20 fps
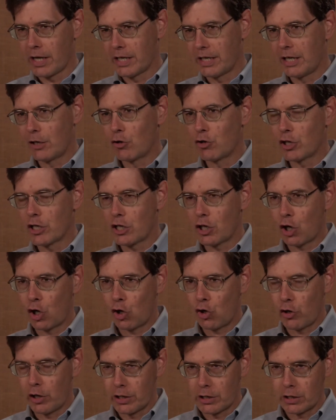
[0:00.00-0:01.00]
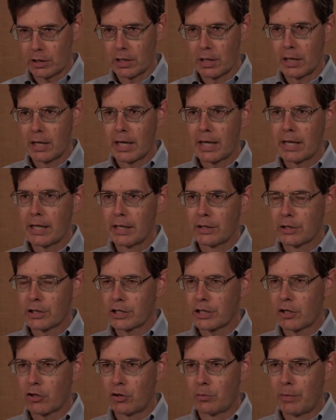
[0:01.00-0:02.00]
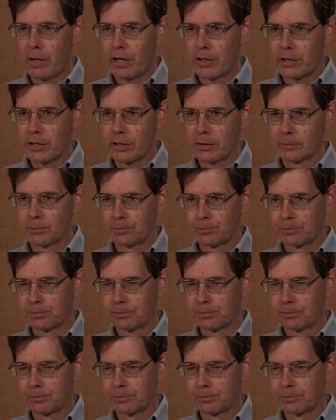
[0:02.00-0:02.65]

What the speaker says: an energy current in the subtle body.